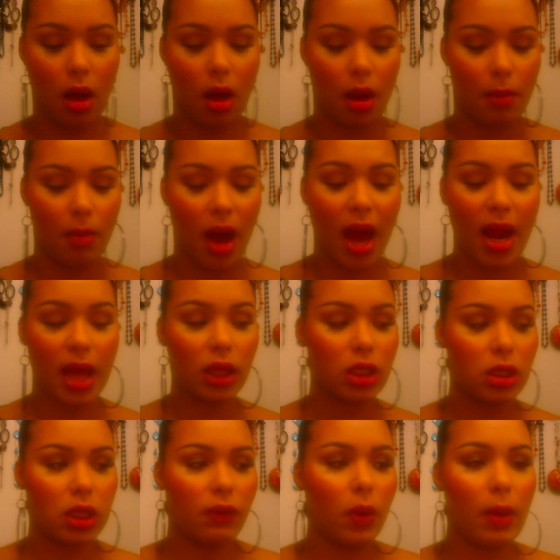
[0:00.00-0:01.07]
And I
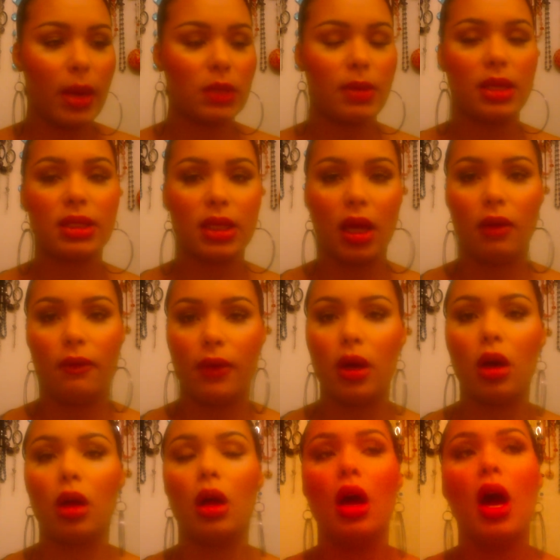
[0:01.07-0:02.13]
just love the way it makes my skin
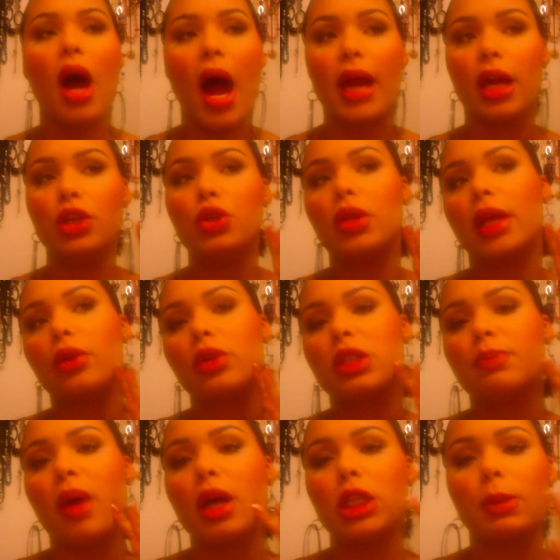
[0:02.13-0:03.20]
feel. I can do like little
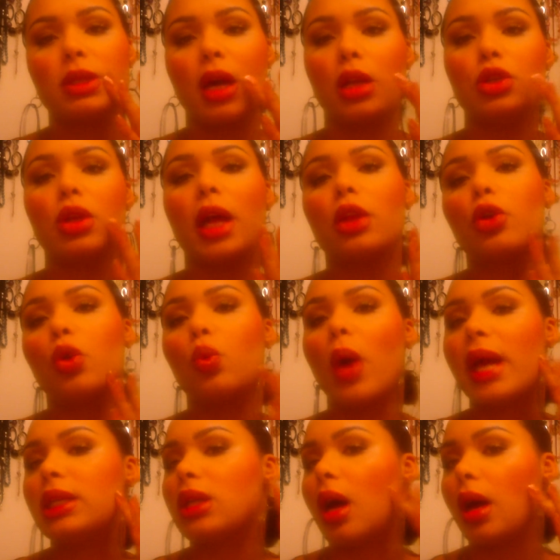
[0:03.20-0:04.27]
spot treatments, kind of do like little
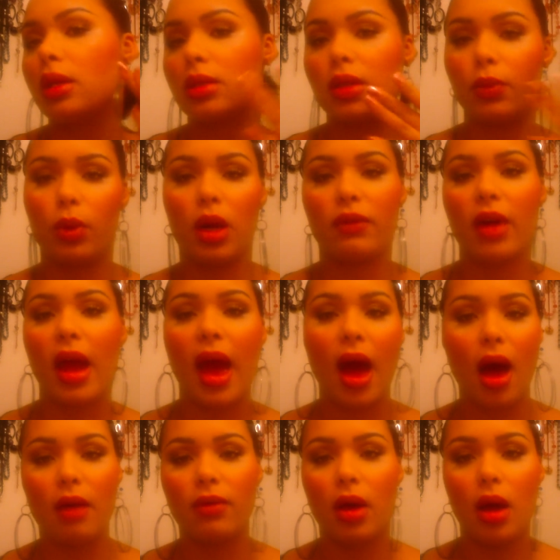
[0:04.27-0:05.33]
white dots wherever I
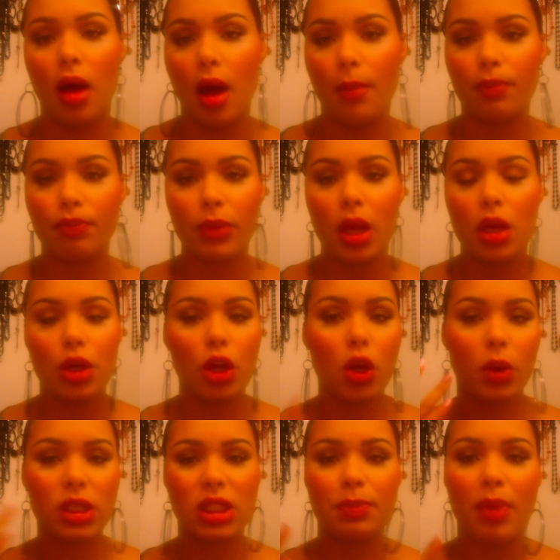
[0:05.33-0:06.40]
have, you
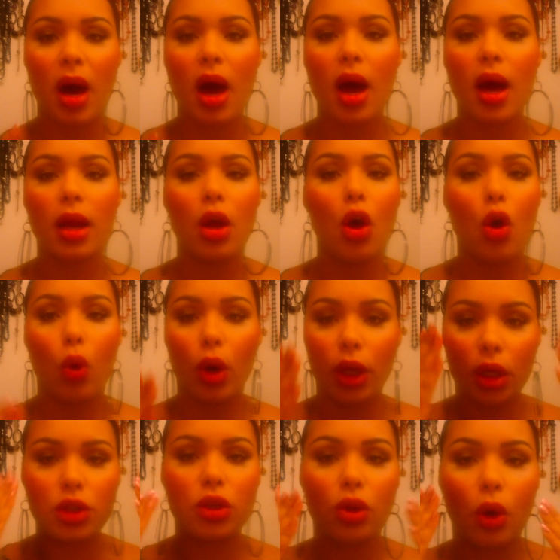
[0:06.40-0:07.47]
know, a spot, or
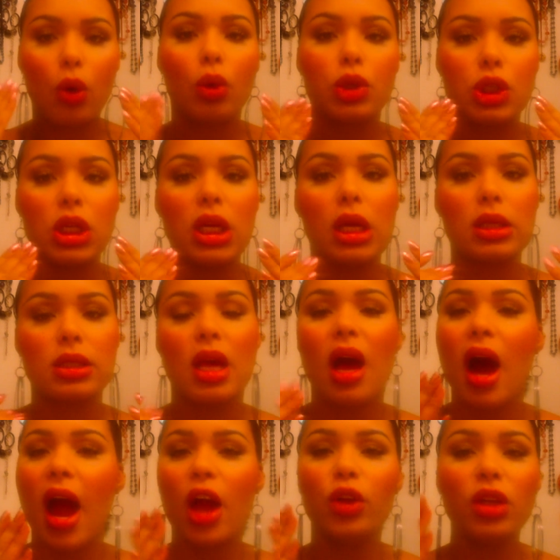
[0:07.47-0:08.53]
you can do the whole cheeks.
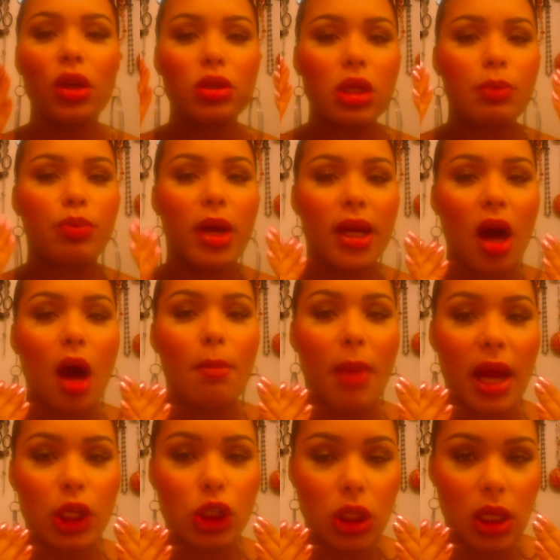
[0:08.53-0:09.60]
I only usually break out
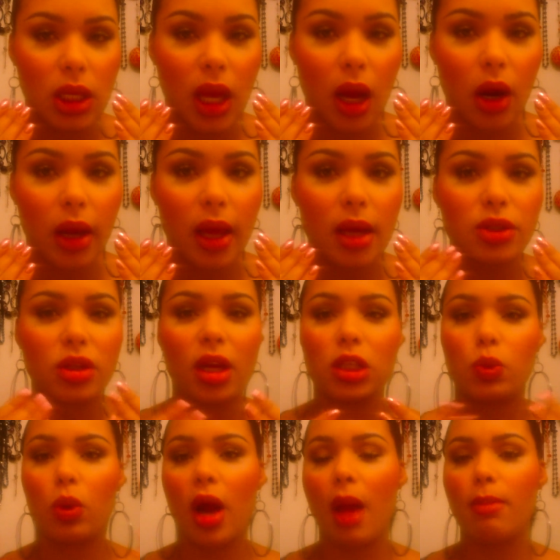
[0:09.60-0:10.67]
my cheek area, so
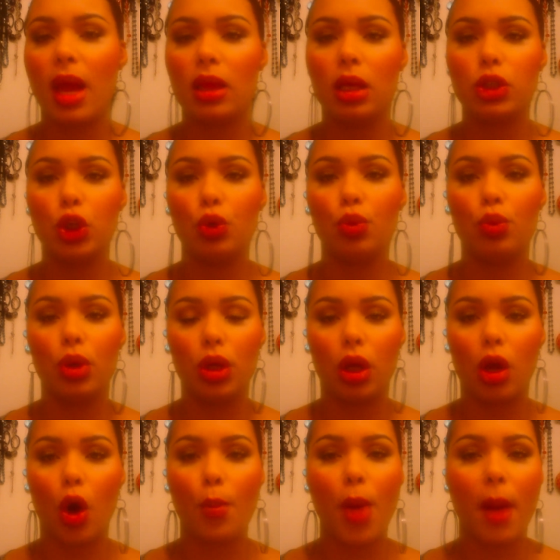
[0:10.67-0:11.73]
that's where I mainly do,
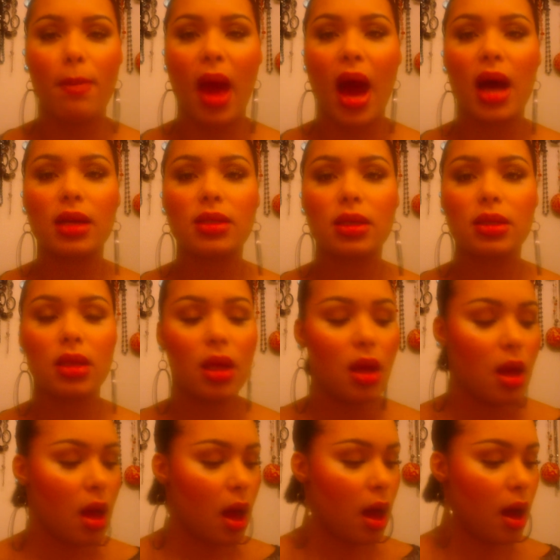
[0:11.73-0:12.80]
you know, my masks.
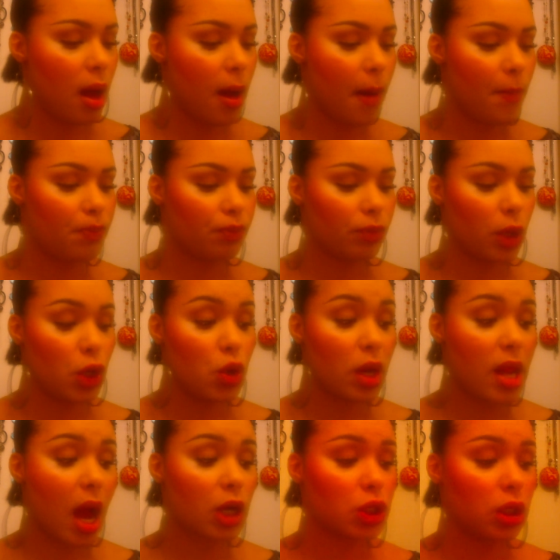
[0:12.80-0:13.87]
And you
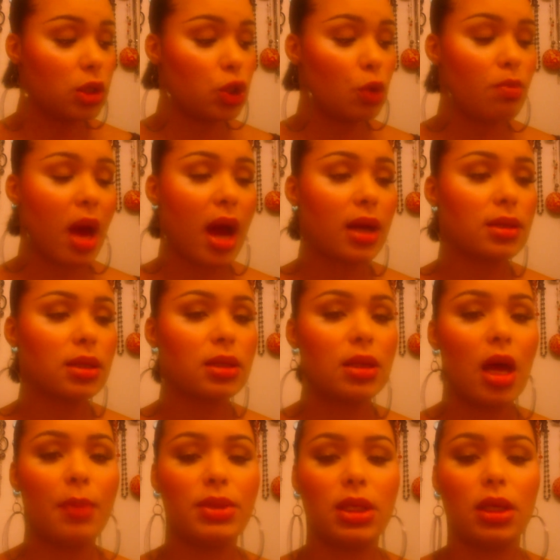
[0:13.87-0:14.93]
can actually do
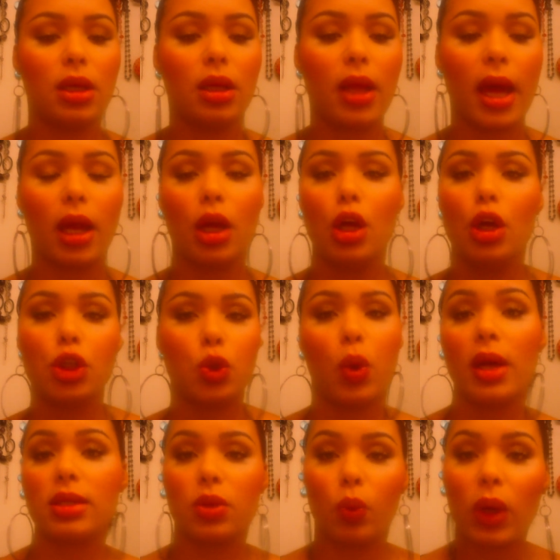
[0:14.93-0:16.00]
masks up to like
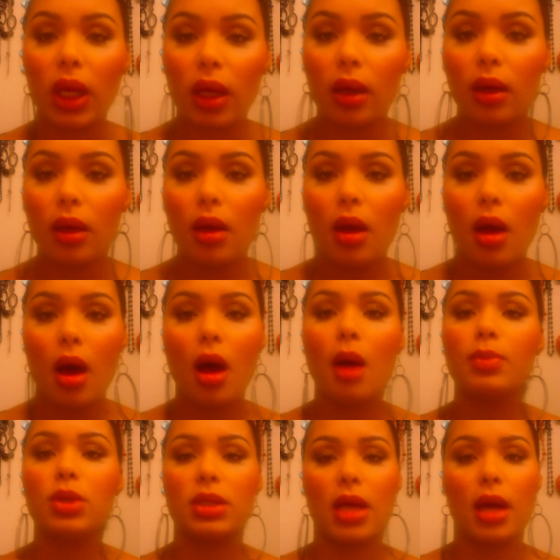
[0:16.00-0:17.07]
twice a week,
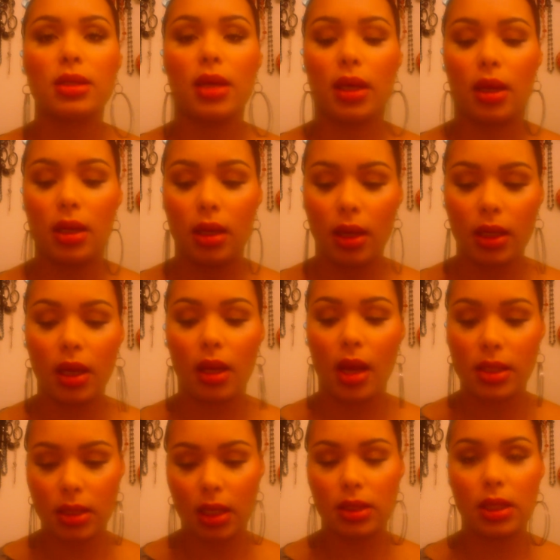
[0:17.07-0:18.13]
just as like, again,
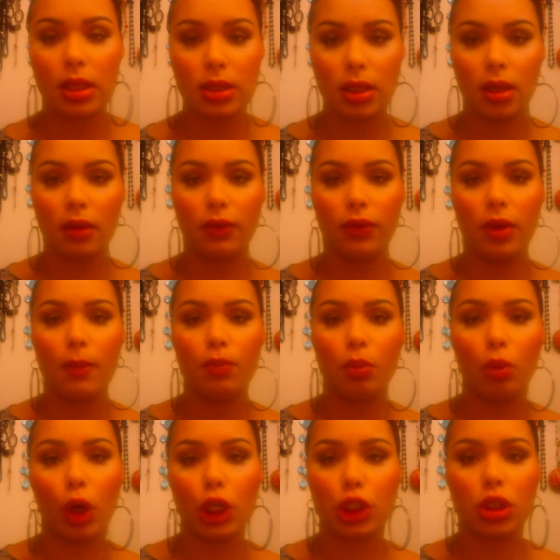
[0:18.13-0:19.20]
as an intensive
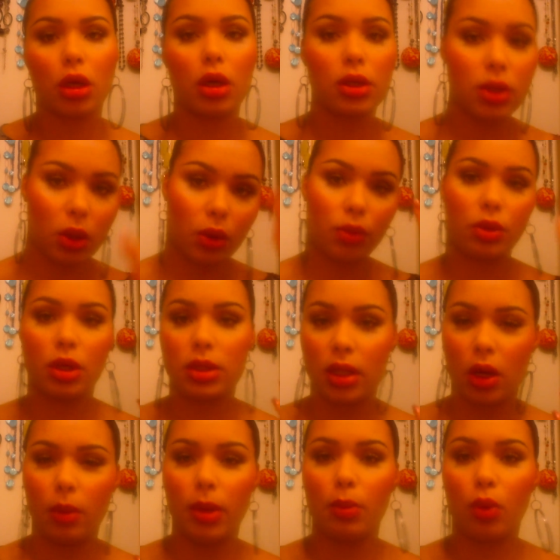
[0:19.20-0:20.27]
moisture, so your
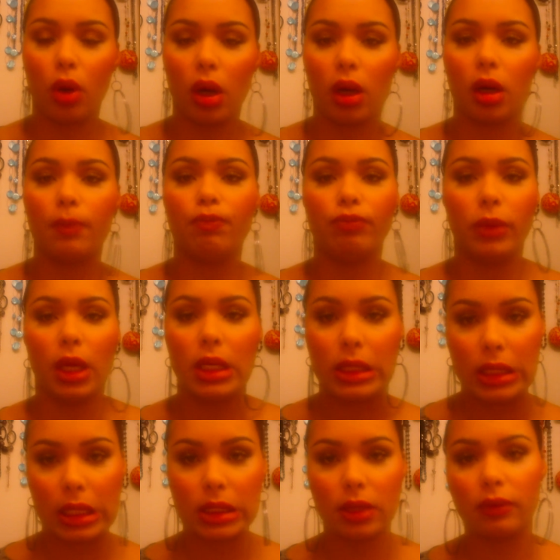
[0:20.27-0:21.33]
skin will be more
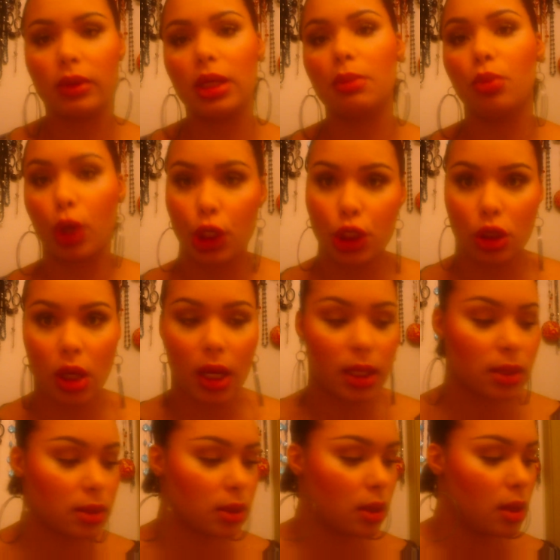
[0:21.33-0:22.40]
intensively
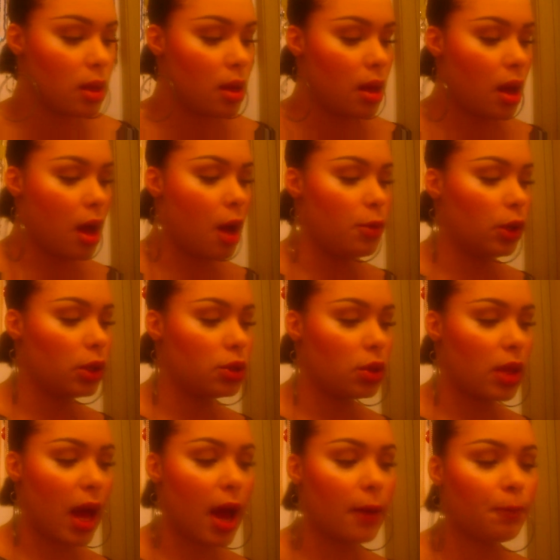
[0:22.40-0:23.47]
moisturized. You can
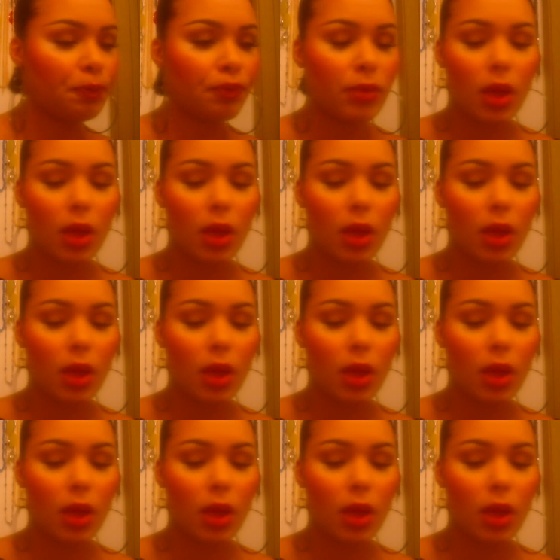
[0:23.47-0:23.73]
do that.